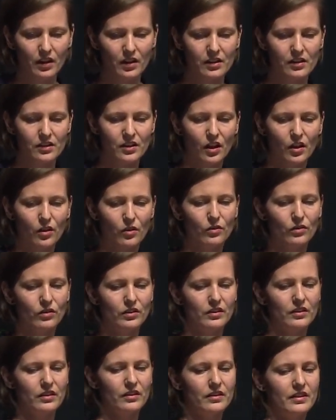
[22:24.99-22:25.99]
So
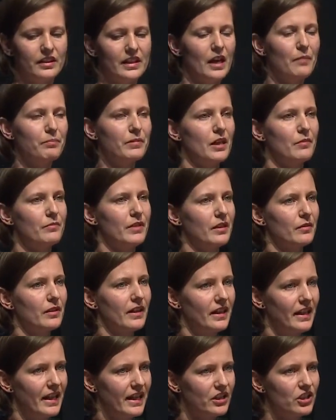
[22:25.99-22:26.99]
the upcoming
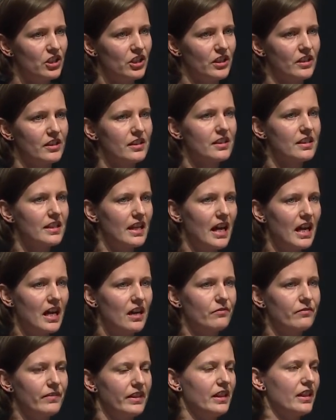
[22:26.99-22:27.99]
elections
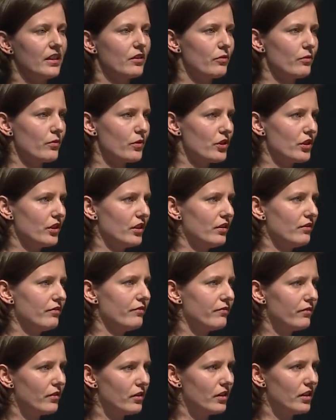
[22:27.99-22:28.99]
are really crucial
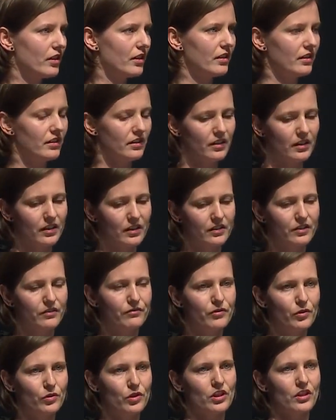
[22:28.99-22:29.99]
for the
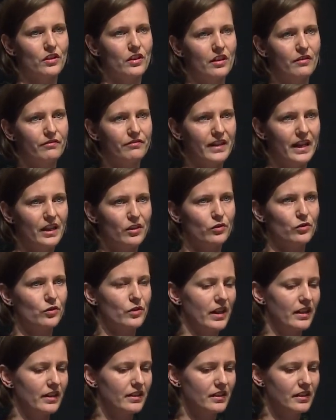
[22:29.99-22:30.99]
future of net
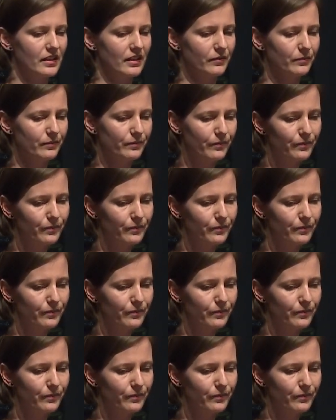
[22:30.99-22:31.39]
neutrality.